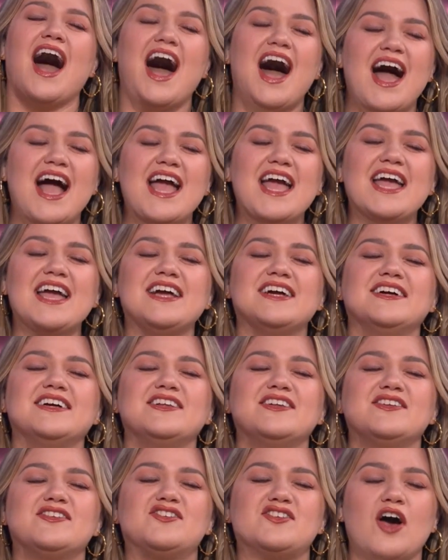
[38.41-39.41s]
I
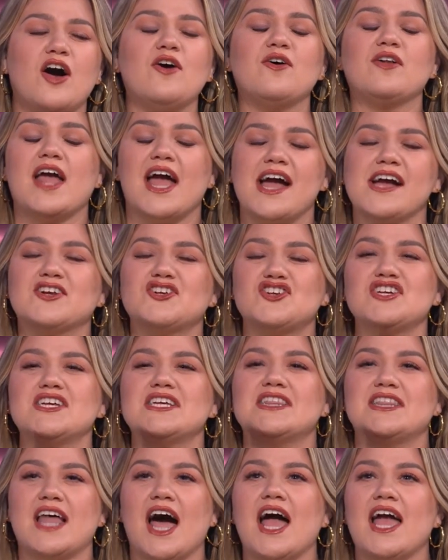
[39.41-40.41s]
don't actually
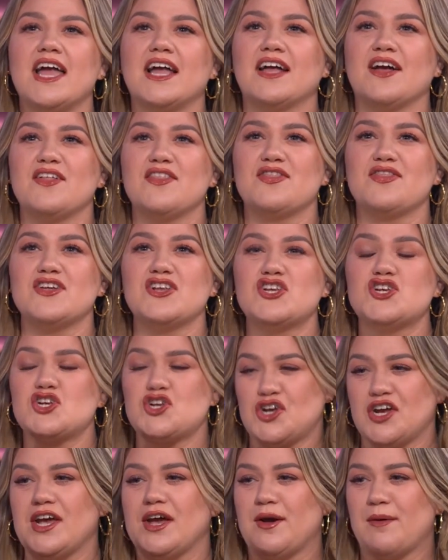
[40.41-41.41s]
like the
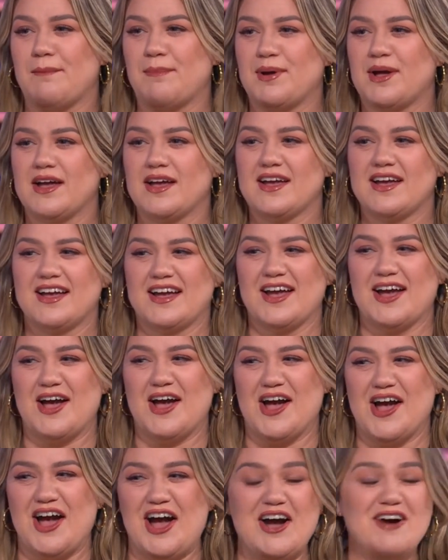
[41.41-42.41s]
chip
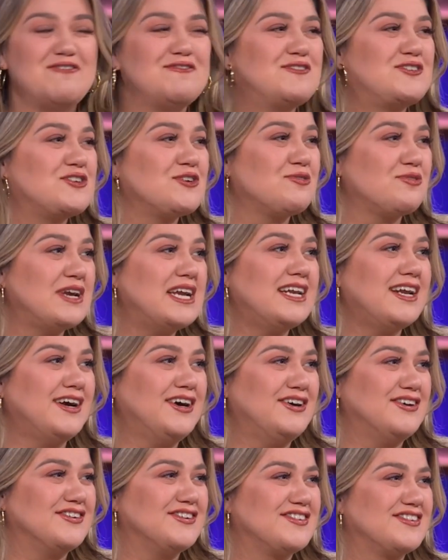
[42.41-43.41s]
of
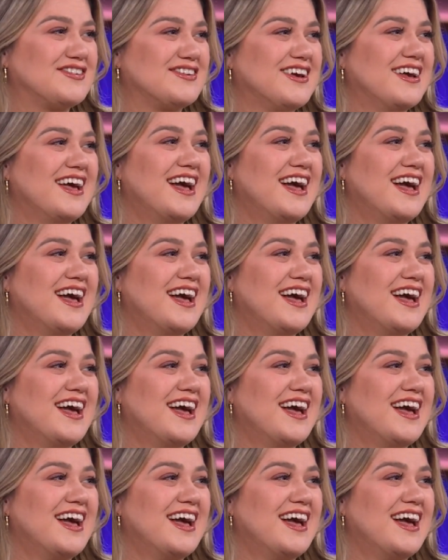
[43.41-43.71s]
Doritos.